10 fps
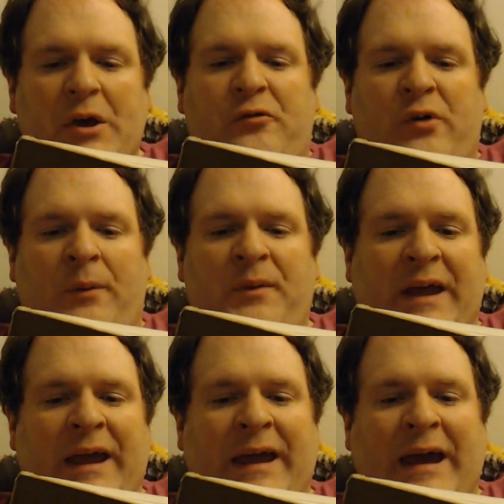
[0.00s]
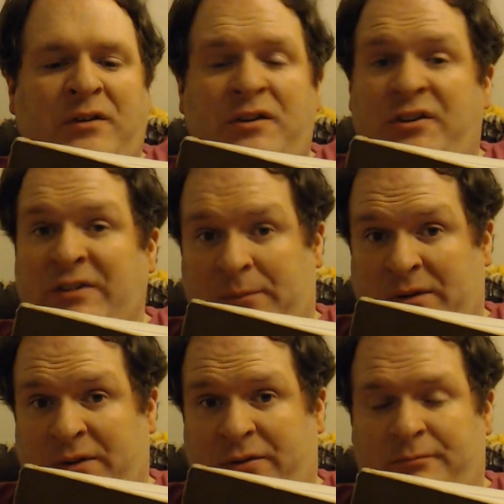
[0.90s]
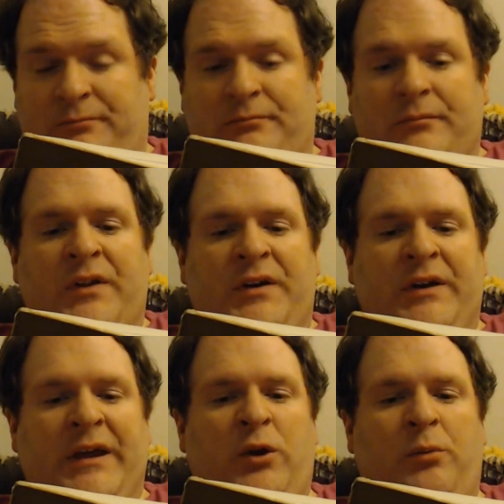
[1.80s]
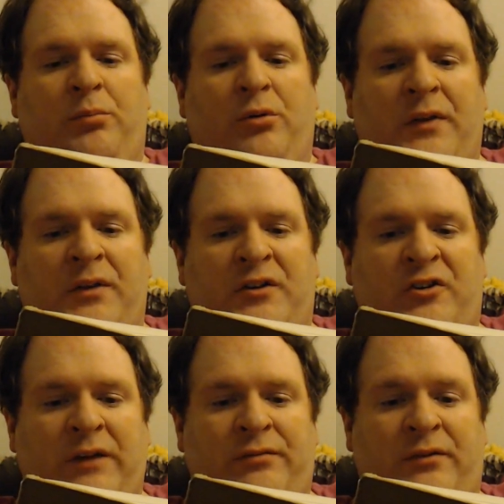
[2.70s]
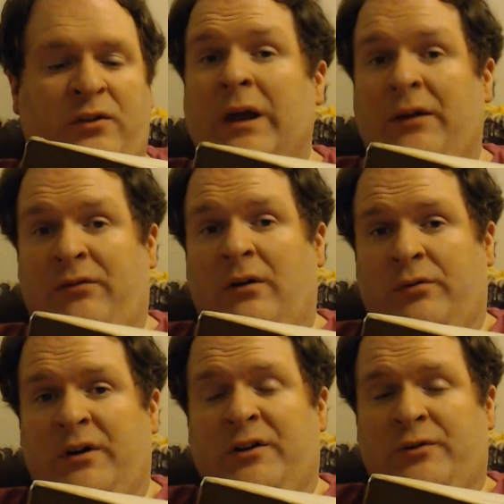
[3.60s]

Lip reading: From the day after the Sabbath, the day you brought the sheaf of the wave offering,